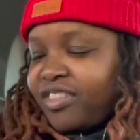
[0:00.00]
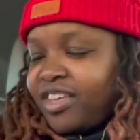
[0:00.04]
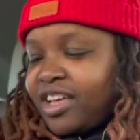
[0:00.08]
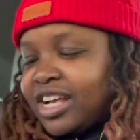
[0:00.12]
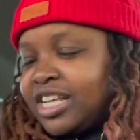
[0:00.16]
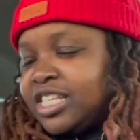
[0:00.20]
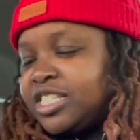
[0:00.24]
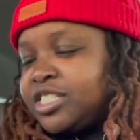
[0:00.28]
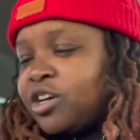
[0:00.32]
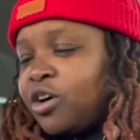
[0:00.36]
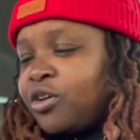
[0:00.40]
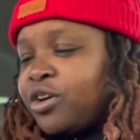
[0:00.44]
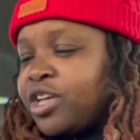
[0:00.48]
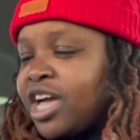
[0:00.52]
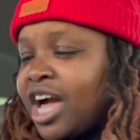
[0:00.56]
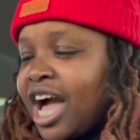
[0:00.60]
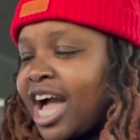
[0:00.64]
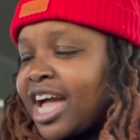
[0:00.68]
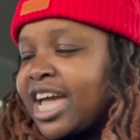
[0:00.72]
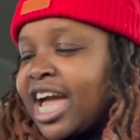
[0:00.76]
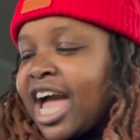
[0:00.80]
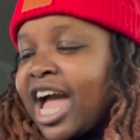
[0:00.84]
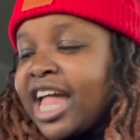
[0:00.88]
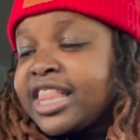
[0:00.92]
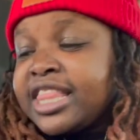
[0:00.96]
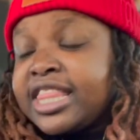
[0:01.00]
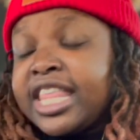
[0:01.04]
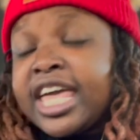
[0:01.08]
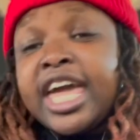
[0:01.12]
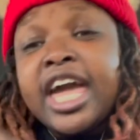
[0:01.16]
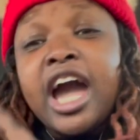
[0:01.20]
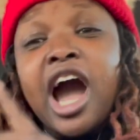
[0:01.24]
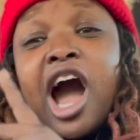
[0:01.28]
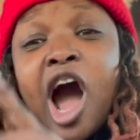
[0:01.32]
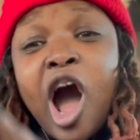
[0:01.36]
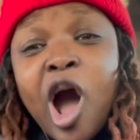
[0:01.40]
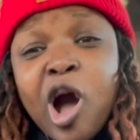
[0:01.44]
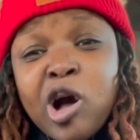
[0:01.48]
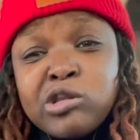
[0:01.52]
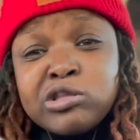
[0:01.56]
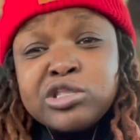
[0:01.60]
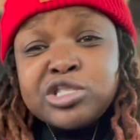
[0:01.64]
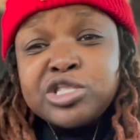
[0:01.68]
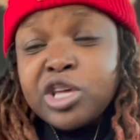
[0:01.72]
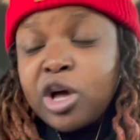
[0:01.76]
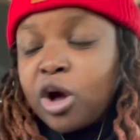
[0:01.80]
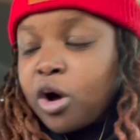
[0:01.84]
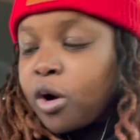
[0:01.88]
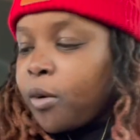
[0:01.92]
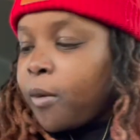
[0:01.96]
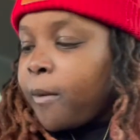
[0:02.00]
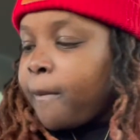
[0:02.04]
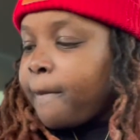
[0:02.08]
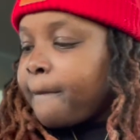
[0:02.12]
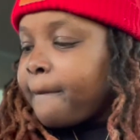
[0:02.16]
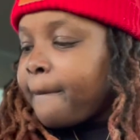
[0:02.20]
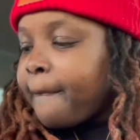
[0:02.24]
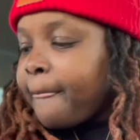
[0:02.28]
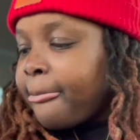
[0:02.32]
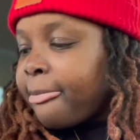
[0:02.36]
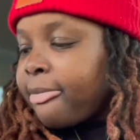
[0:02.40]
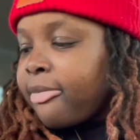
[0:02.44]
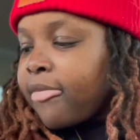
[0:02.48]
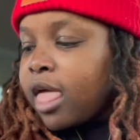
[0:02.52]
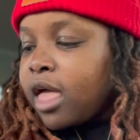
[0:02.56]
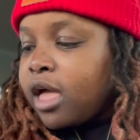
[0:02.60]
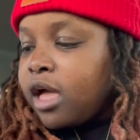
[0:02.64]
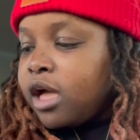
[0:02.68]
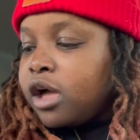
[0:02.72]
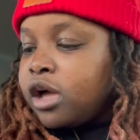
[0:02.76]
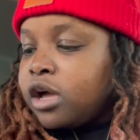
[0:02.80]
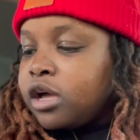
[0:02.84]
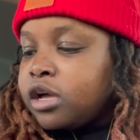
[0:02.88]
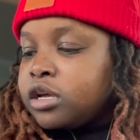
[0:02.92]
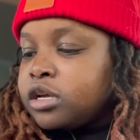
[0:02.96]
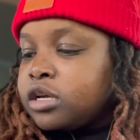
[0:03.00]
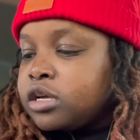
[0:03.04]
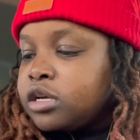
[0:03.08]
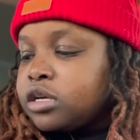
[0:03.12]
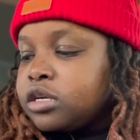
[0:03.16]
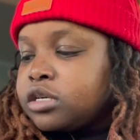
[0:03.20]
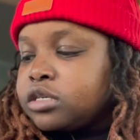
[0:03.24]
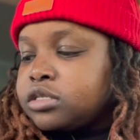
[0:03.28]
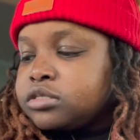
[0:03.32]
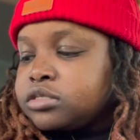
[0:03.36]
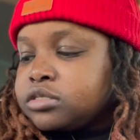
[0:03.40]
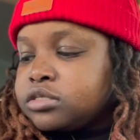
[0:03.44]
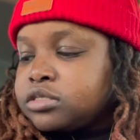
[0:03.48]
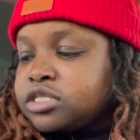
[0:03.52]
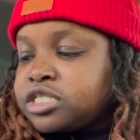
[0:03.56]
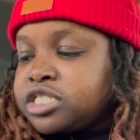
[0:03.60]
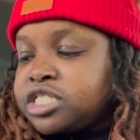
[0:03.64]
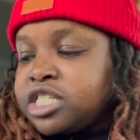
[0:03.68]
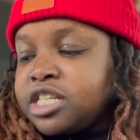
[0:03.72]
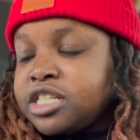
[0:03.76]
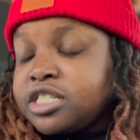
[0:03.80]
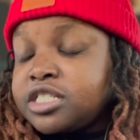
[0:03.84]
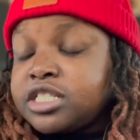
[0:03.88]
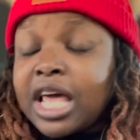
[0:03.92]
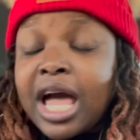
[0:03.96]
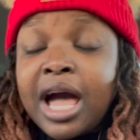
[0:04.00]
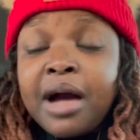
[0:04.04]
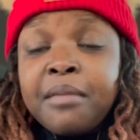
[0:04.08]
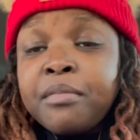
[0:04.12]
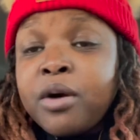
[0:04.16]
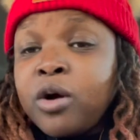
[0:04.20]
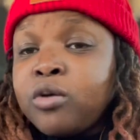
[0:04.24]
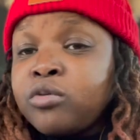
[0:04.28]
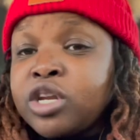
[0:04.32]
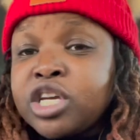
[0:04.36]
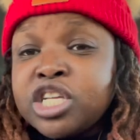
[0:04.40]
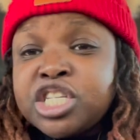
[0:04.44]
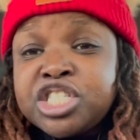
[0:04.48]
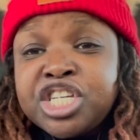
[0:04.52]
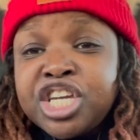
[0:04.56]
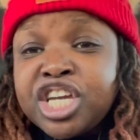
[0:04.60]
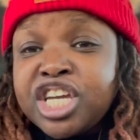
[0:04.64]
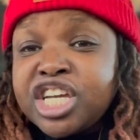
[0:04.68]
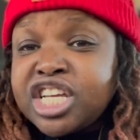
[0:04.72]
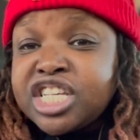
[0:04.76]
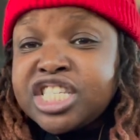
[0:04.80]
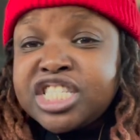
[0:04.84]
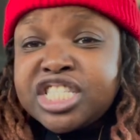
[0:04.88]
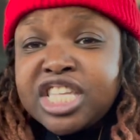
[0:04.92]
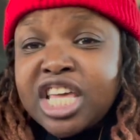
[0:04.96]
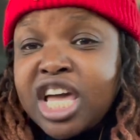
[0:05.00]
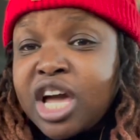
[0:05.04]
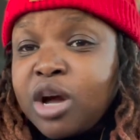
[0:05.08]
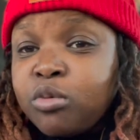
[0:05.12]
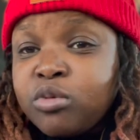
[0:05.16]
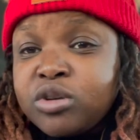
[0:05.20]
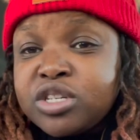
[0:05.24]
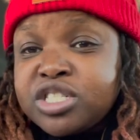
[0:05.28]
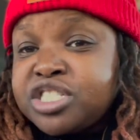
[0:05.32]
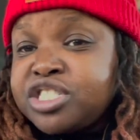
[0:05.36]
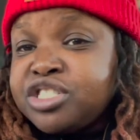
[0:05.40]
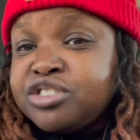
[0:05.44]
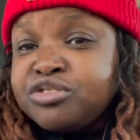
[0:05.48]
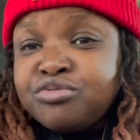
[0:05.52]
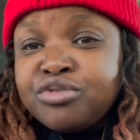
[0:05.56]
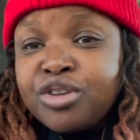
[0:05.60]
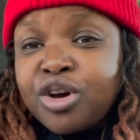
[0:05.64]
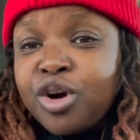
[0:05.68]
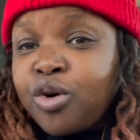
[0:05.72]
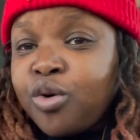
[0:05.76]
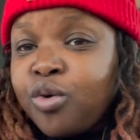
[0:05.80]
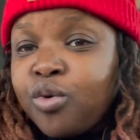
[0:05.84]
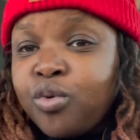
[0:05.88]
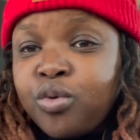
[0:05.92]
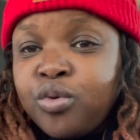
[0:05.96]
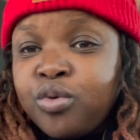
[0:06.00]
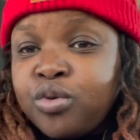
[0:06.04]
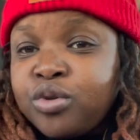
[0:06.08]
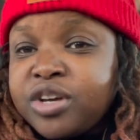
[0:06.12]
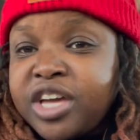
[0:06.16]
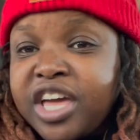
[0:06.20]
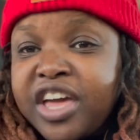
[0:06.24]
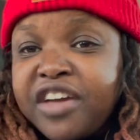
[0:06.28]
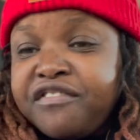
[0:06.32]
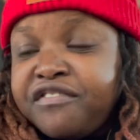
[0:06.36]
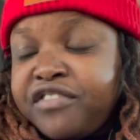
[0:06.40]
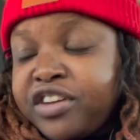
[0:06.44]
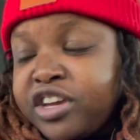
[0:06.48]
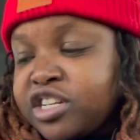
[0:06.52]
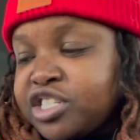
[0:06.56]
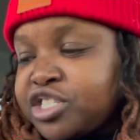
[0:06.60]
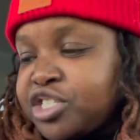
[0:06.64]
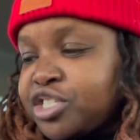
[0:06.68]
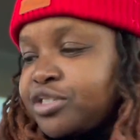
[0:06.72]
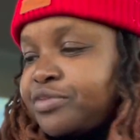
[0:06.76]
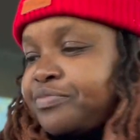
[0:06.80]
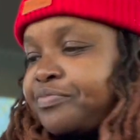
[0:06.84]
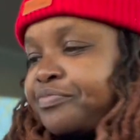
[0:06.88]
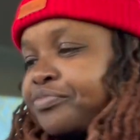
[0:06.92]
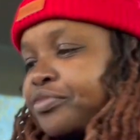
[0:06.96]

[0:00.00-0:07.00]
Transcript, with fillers: so yeah, I got that. Also, since I'm on a chicken sandwich, you know, adventure.